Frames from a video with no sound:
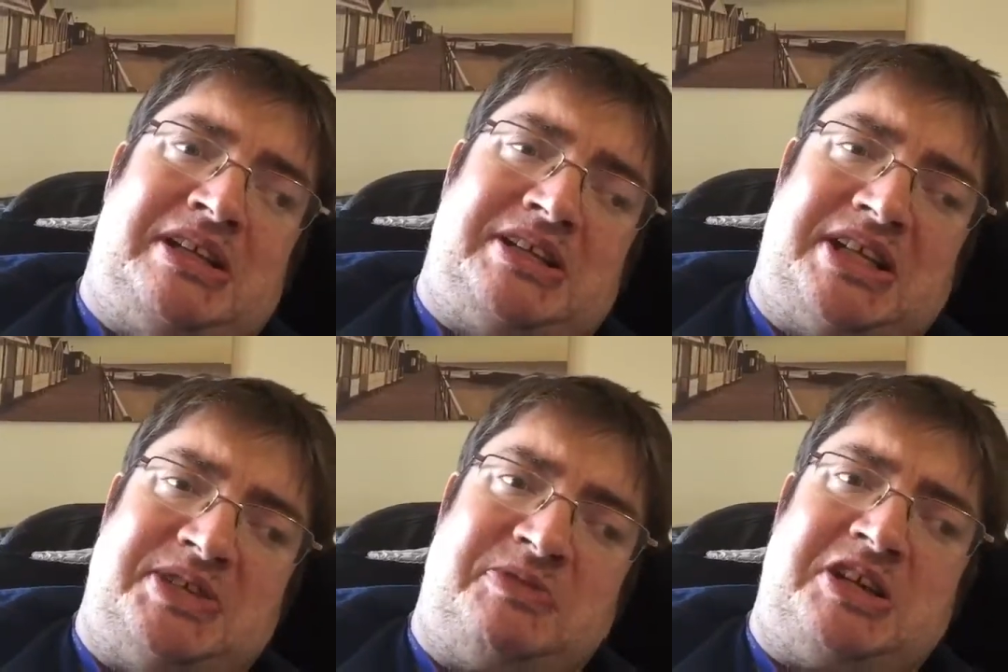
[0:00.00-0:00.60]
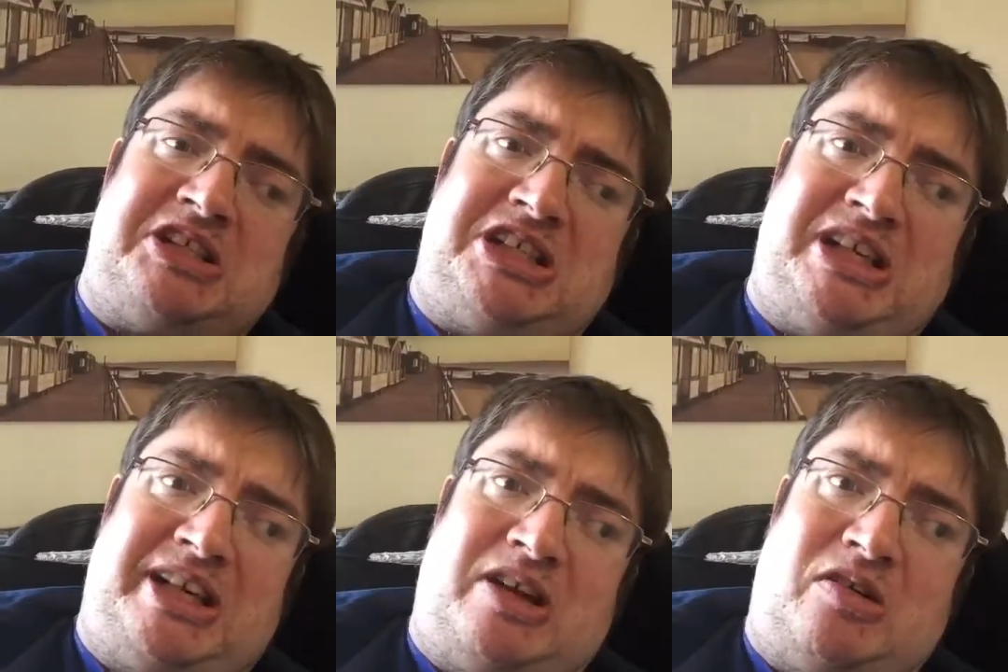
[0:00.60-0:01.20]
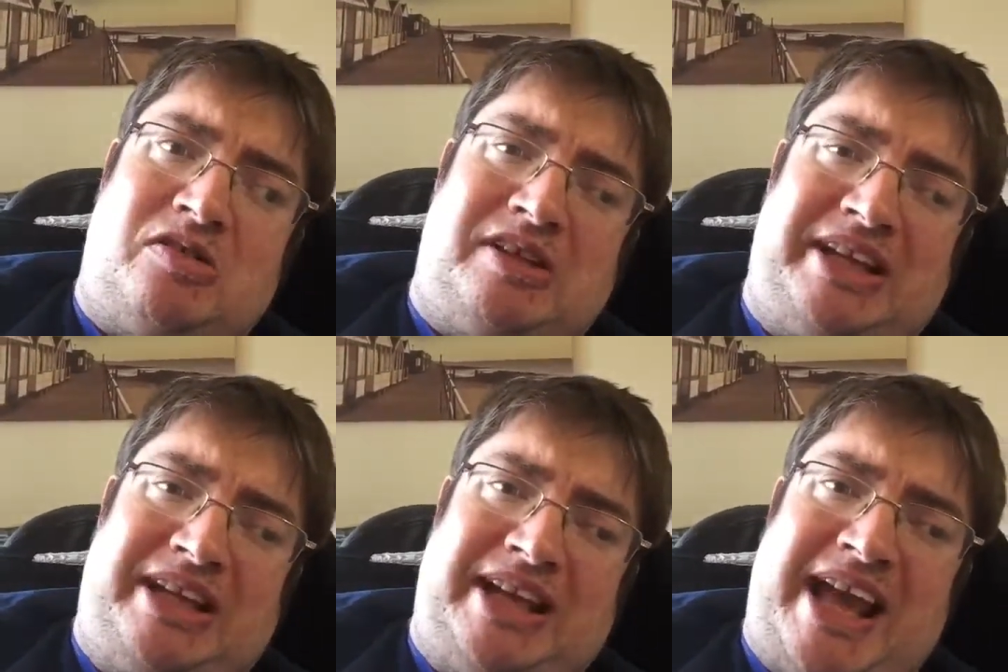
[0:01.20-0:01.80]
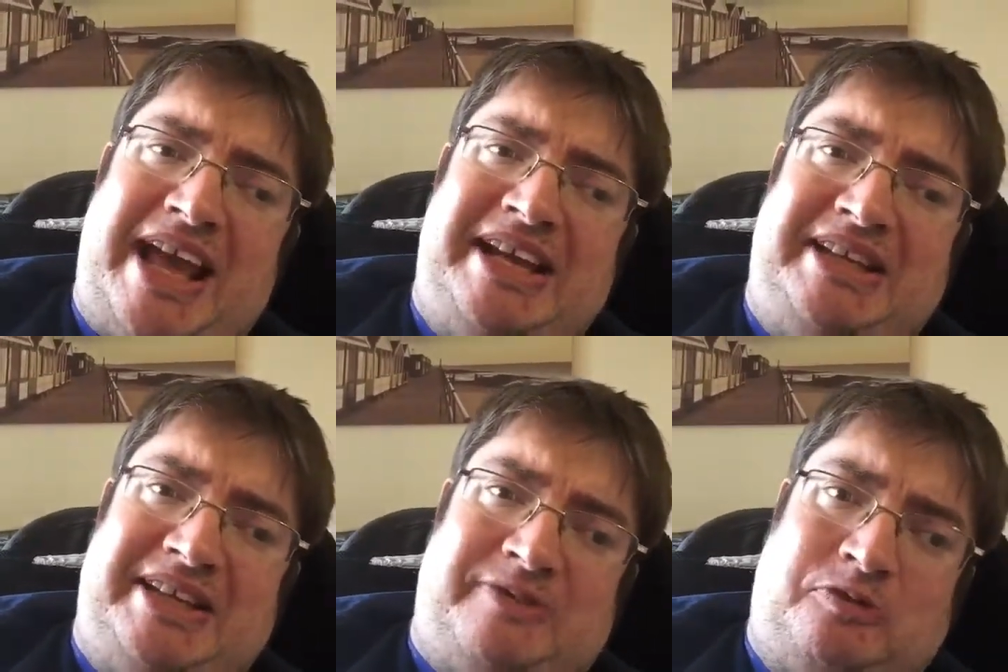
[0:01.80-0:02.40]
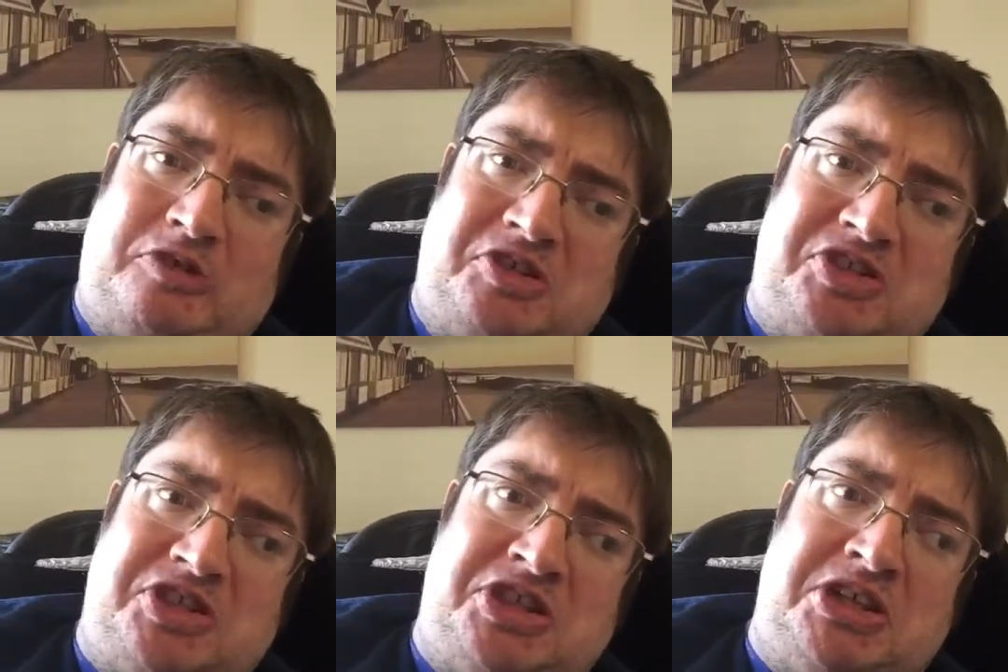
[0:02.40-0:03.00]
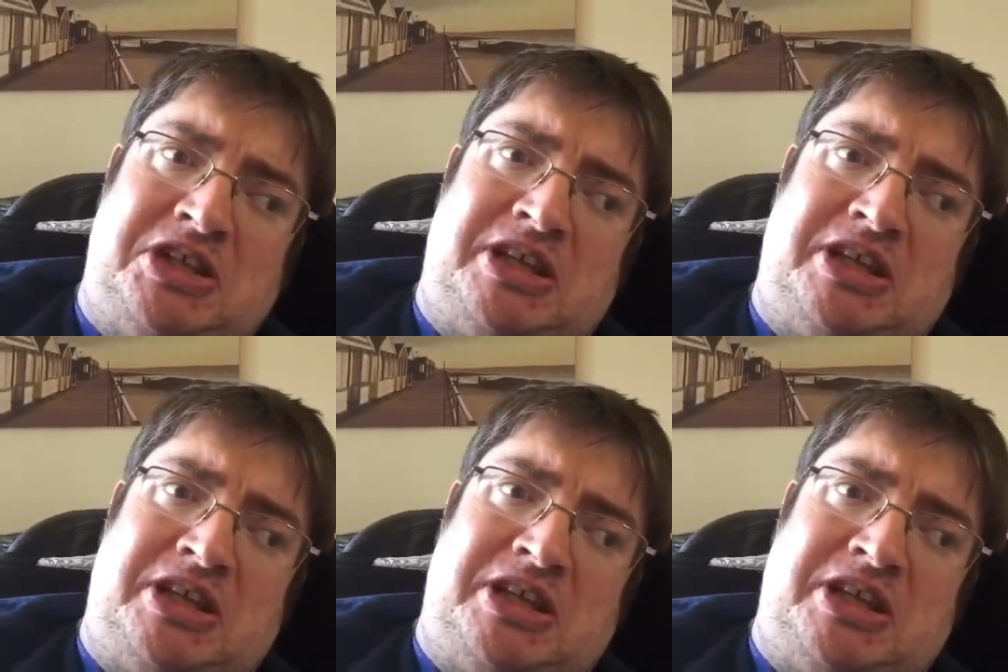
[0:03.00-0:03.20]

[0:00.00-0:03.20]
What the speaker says: There's virtually hardly any difference